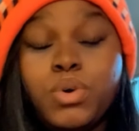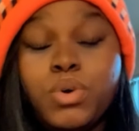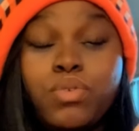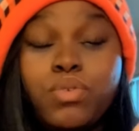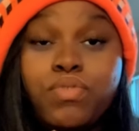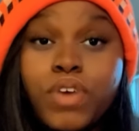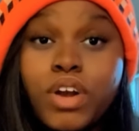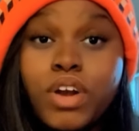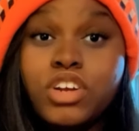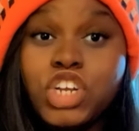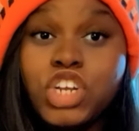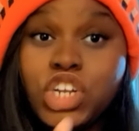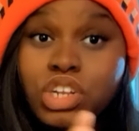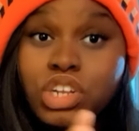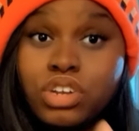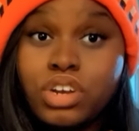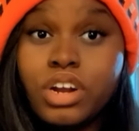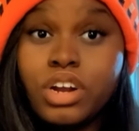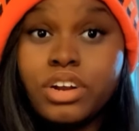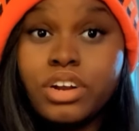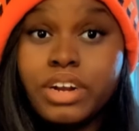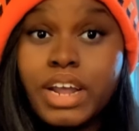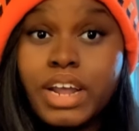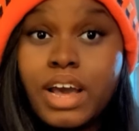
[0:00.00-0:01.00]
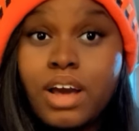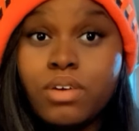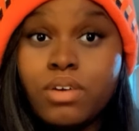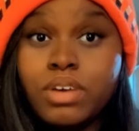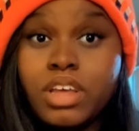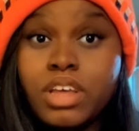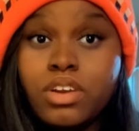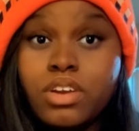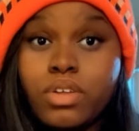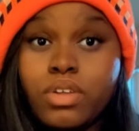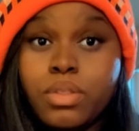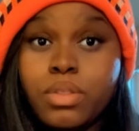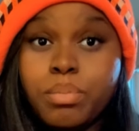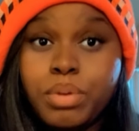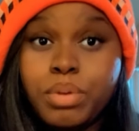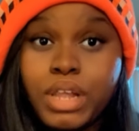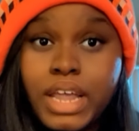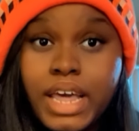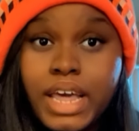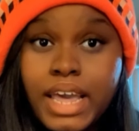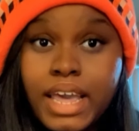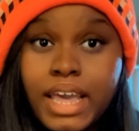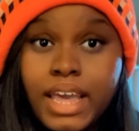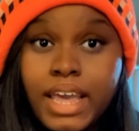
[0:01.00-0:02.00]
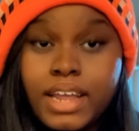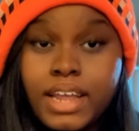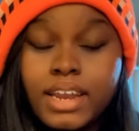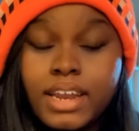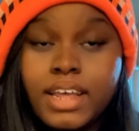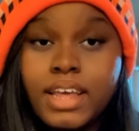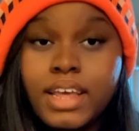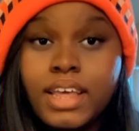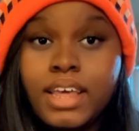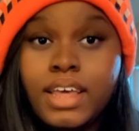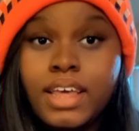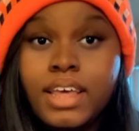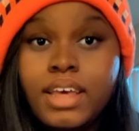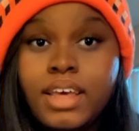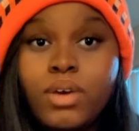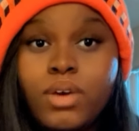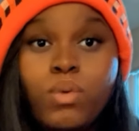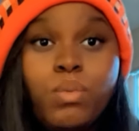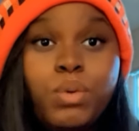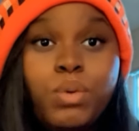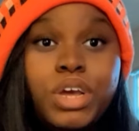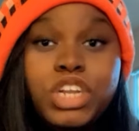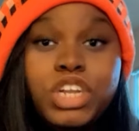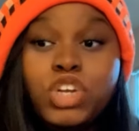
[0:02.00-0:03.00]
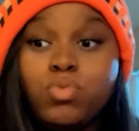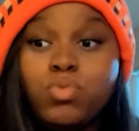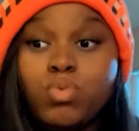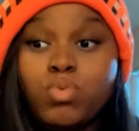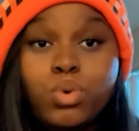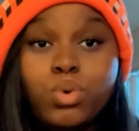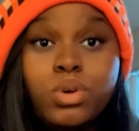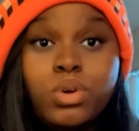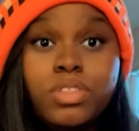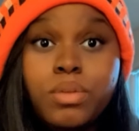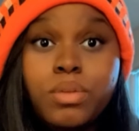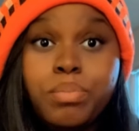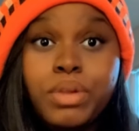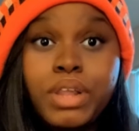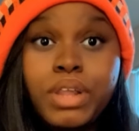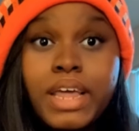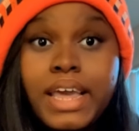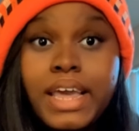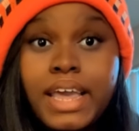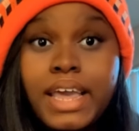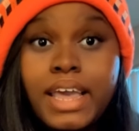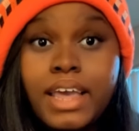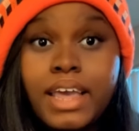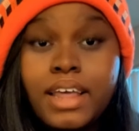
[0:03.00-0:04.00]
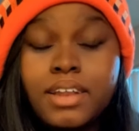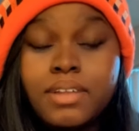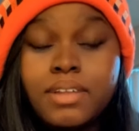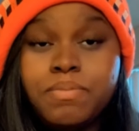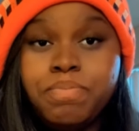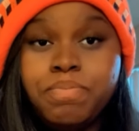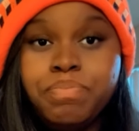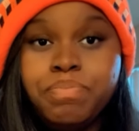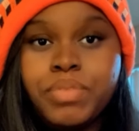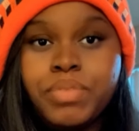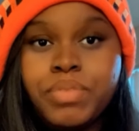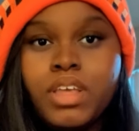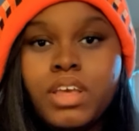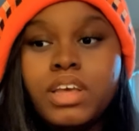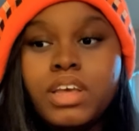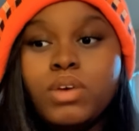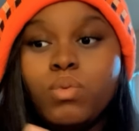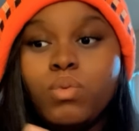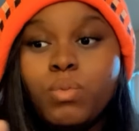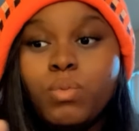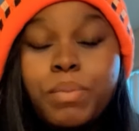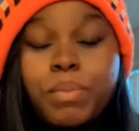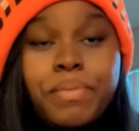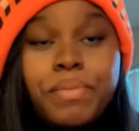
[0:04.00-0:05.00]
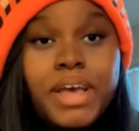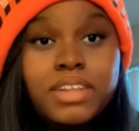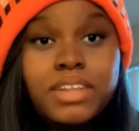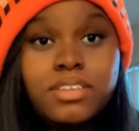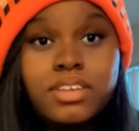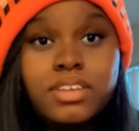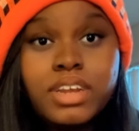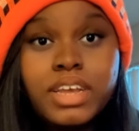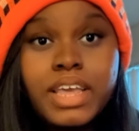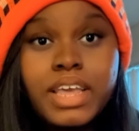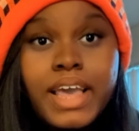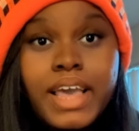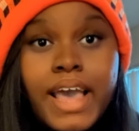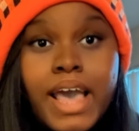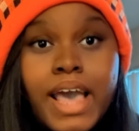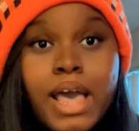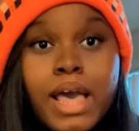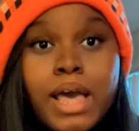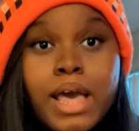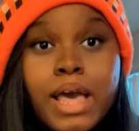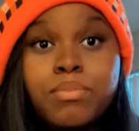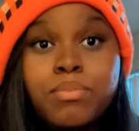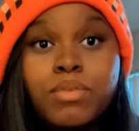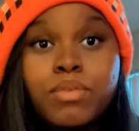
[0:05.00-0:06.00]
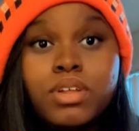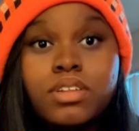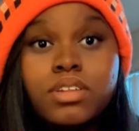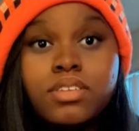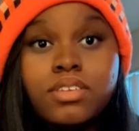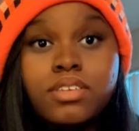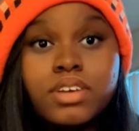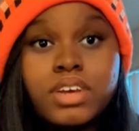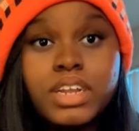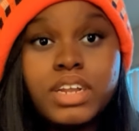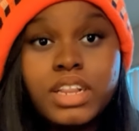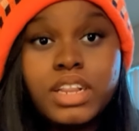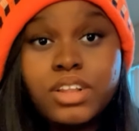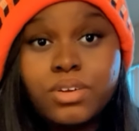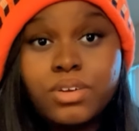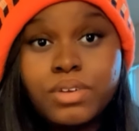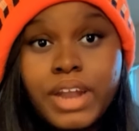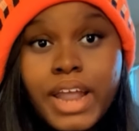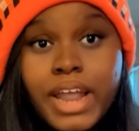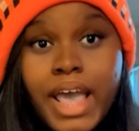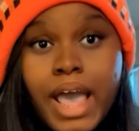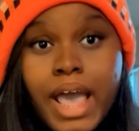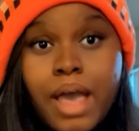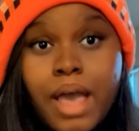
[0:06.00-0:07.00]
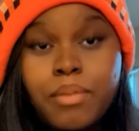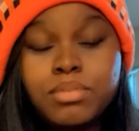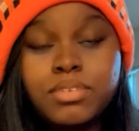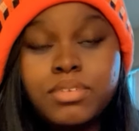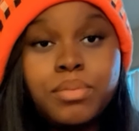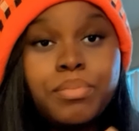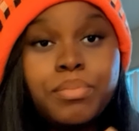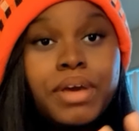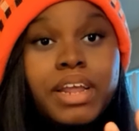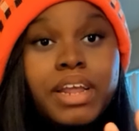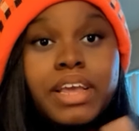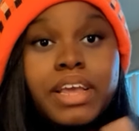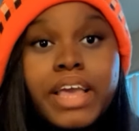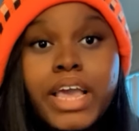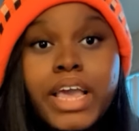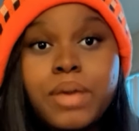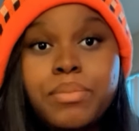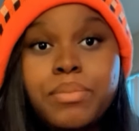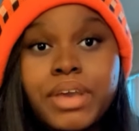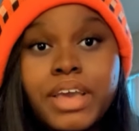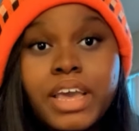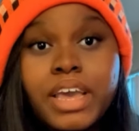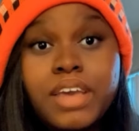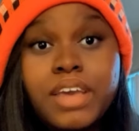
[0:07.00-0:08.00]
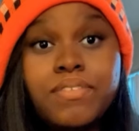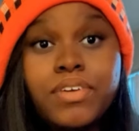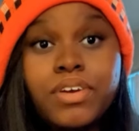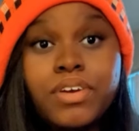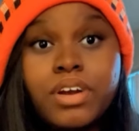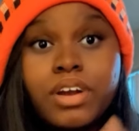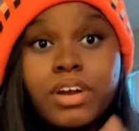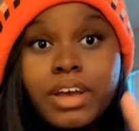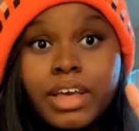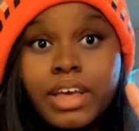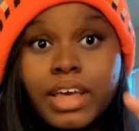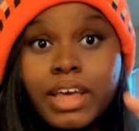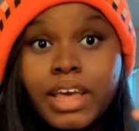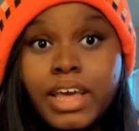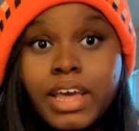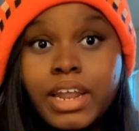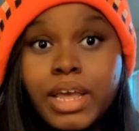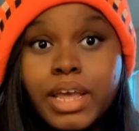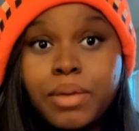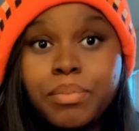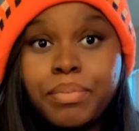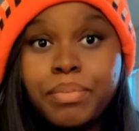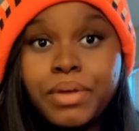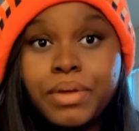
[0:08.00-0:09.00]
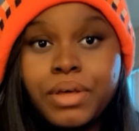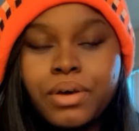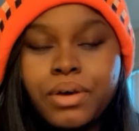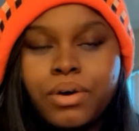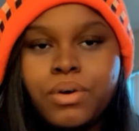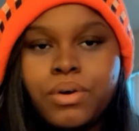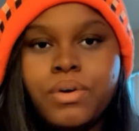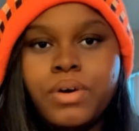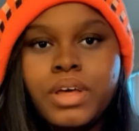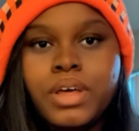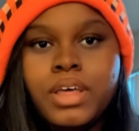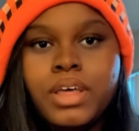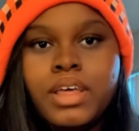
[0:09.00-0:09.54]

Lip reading: First she turned down getting on the plane, which ruined the plan. Went back to the cab, took a little nap. Somebody came and gave her a headache pill